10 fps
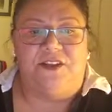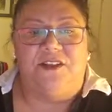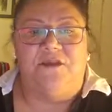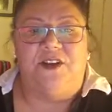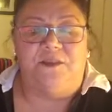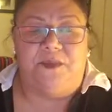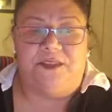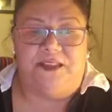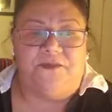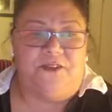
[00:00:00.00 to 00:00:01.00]
to Their Own
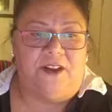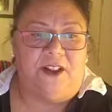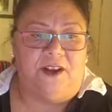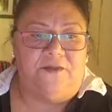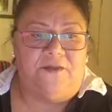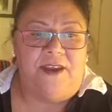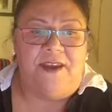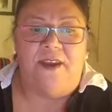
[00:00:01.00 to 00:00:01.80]
Music for Life.